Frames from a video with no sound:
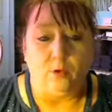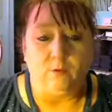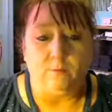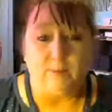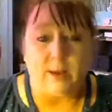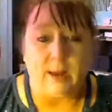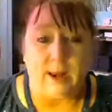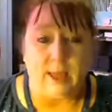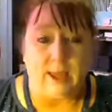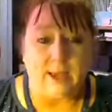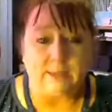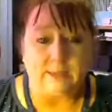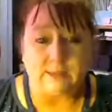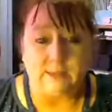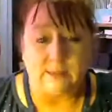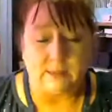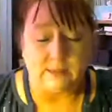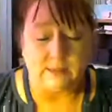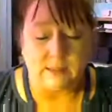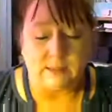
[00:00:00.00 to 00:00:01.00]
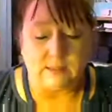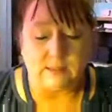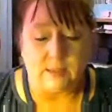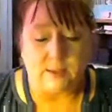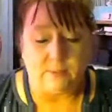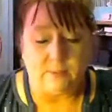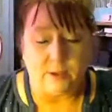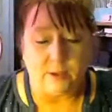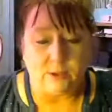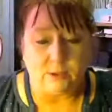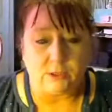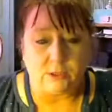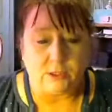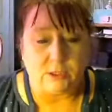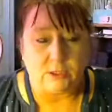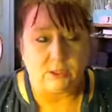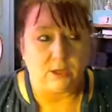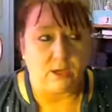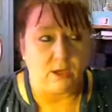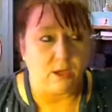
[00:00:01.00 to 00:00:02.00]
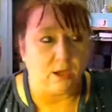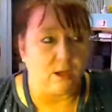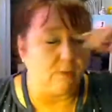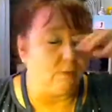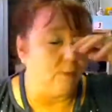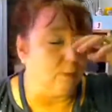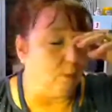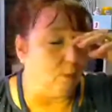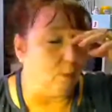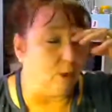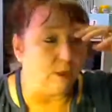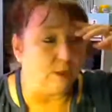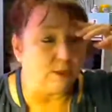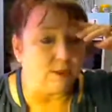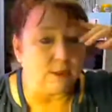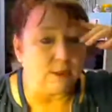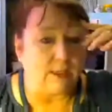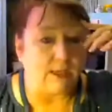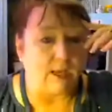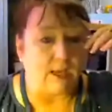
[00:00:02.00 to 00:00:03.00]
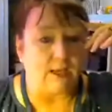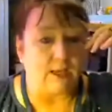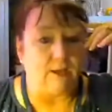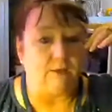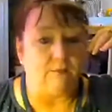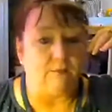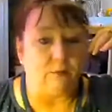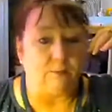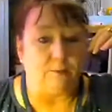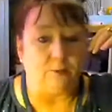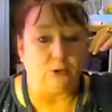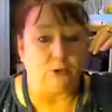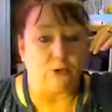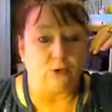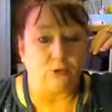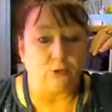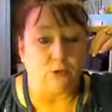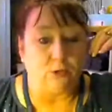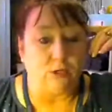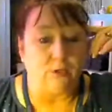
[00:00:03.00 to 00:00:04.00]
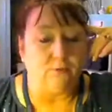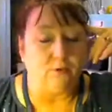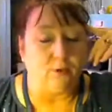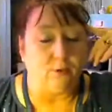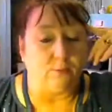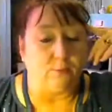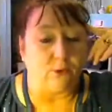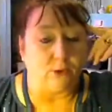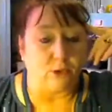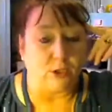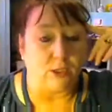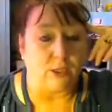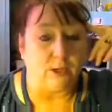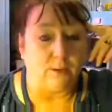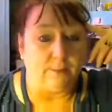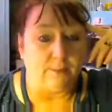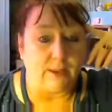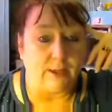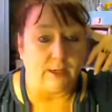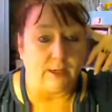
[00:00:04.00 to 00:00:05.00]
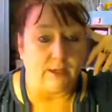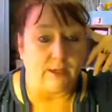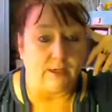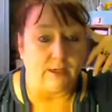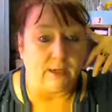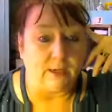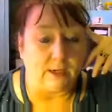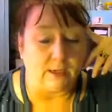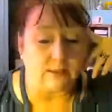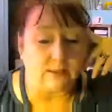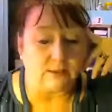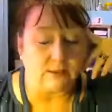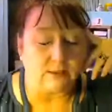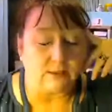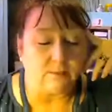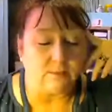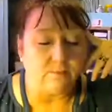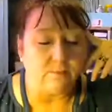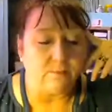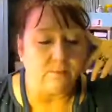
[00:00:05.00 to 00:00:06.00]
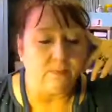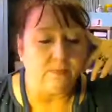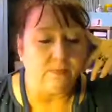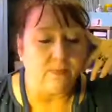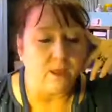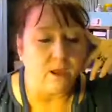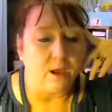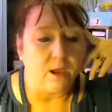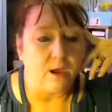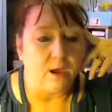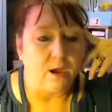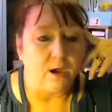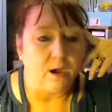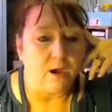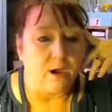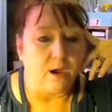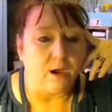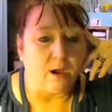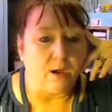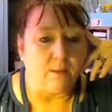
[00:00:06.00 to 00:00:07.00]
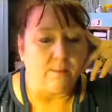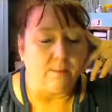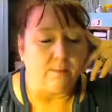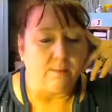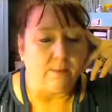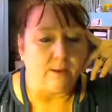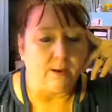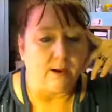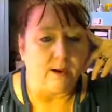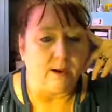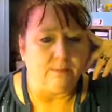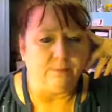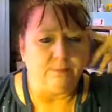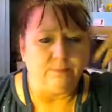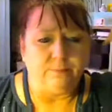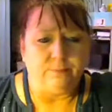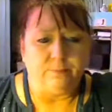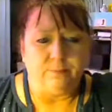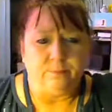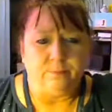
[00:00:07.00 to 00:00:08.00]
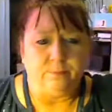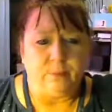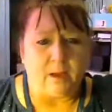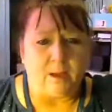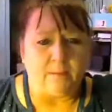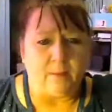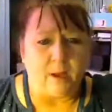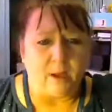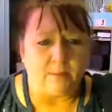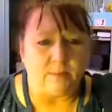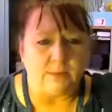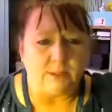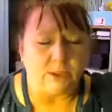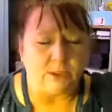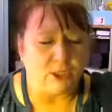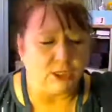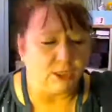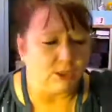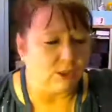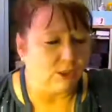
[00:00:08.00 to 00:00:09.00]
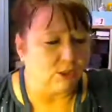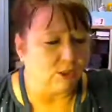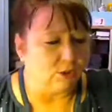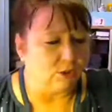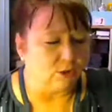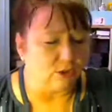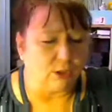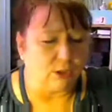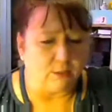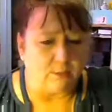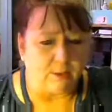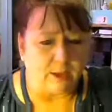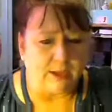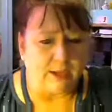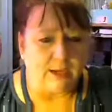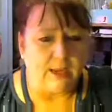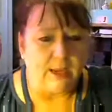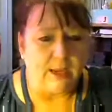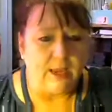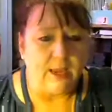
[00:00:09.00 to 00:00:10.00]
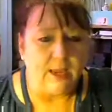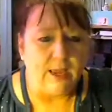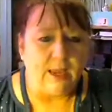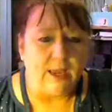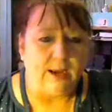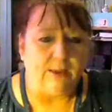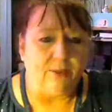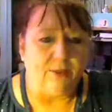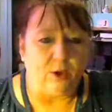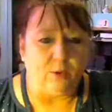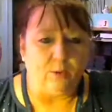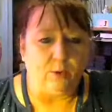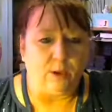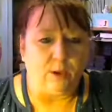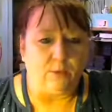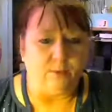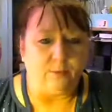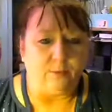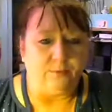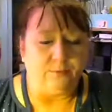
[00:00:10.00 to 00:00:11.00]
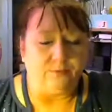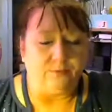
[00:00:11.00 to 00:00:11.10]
of my last listings I posted was the I love you a bushel and a peck necklace. My mom suggested it, or somebody, and I thought, well,